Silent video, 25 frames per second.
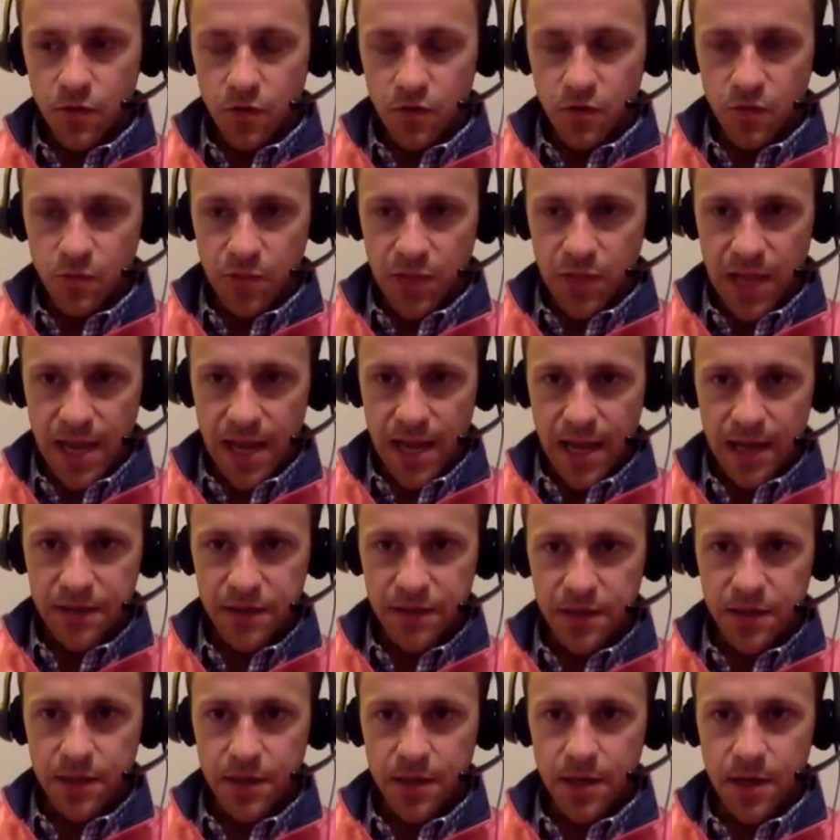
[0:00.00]

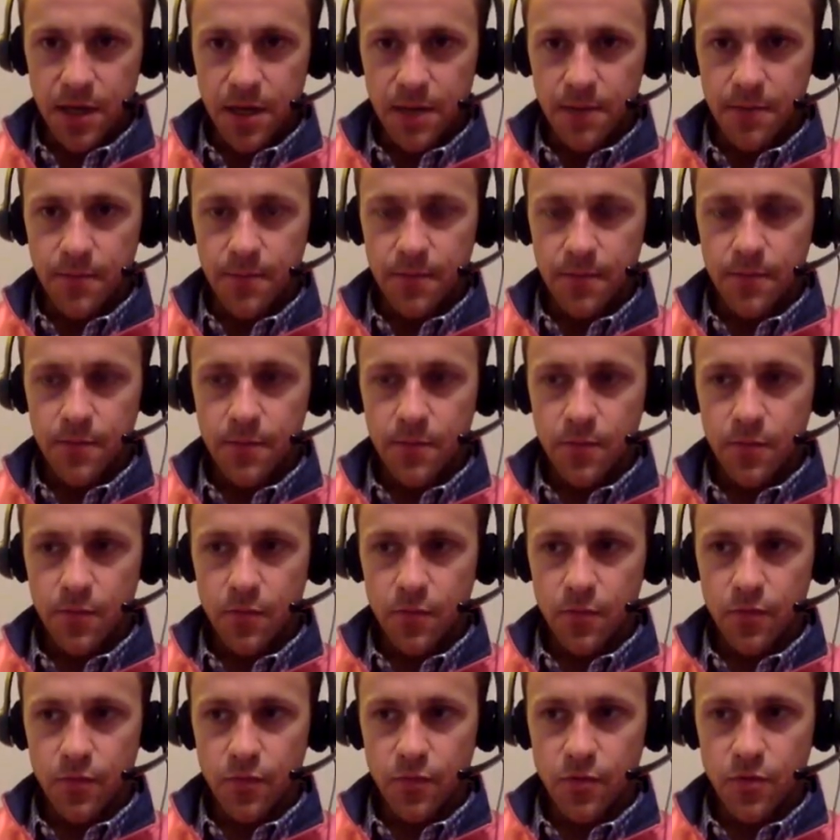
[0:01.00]
plaques, um,
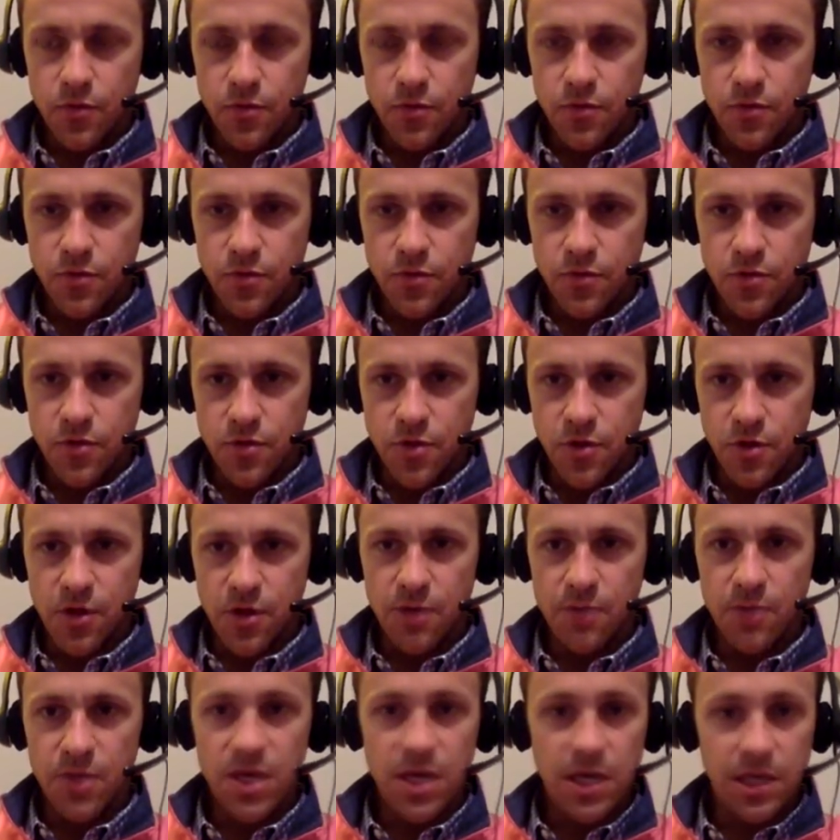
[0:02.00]
there
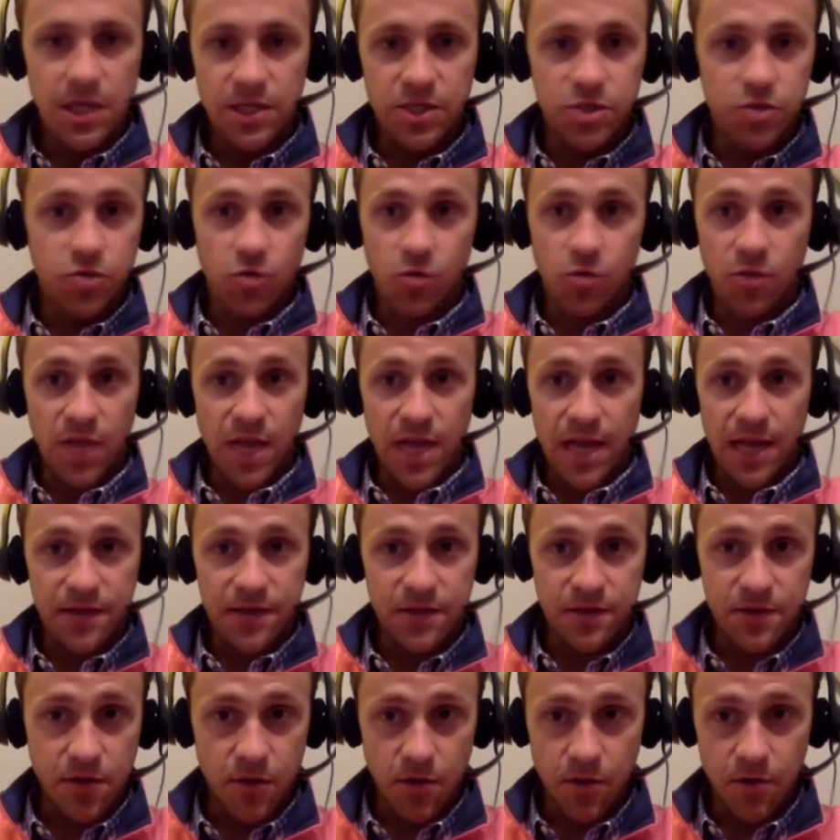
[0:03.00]
can be cholesterol
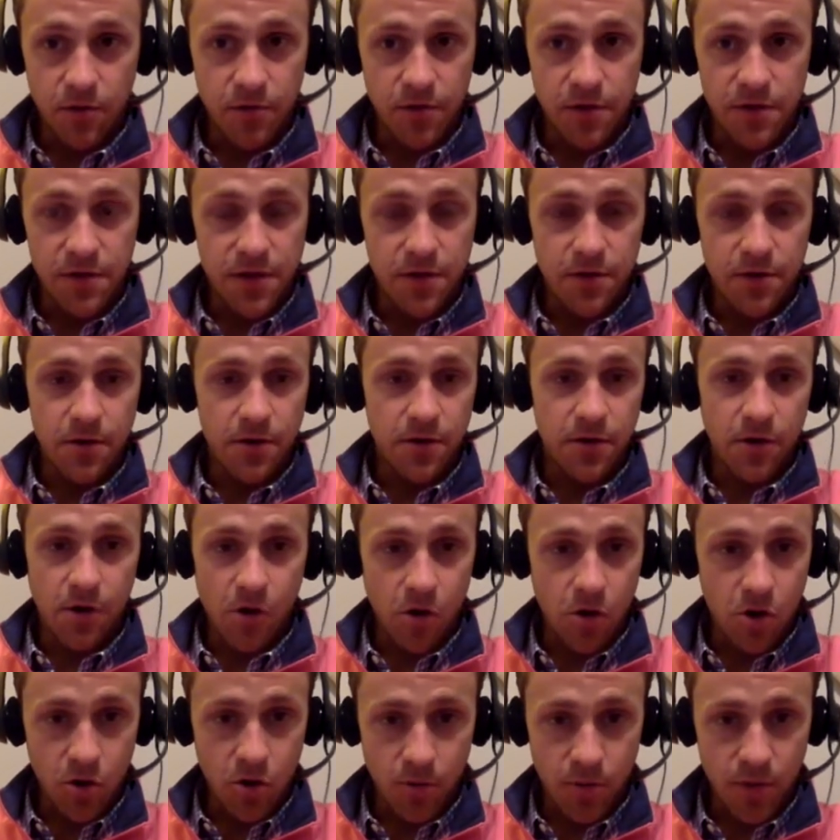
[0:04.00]
plaques in the artery that aren't a
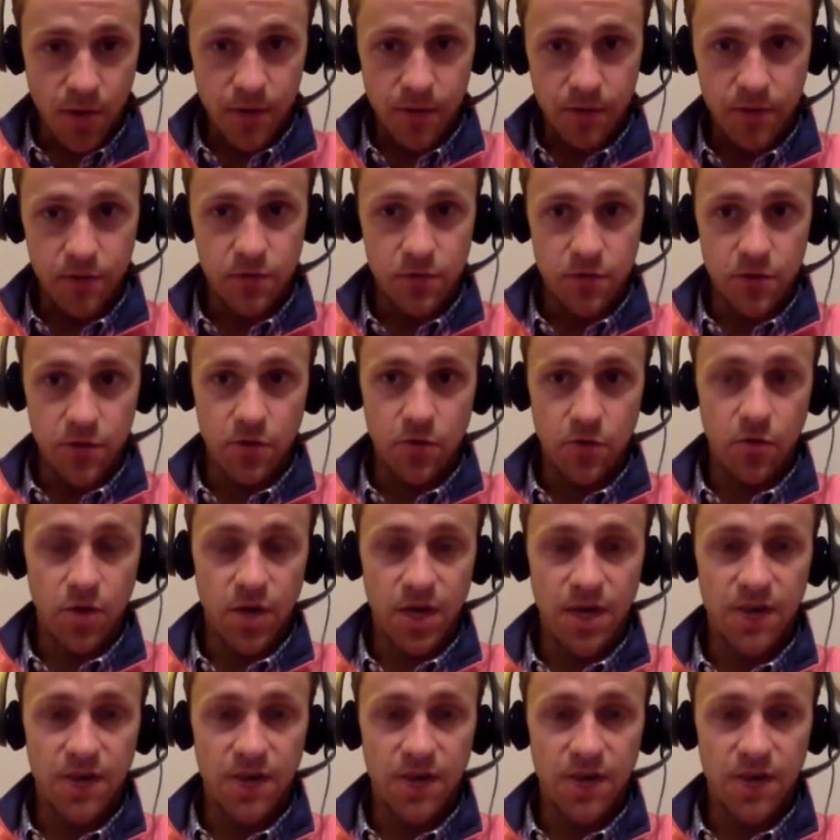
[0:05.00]
harm to you. Mm.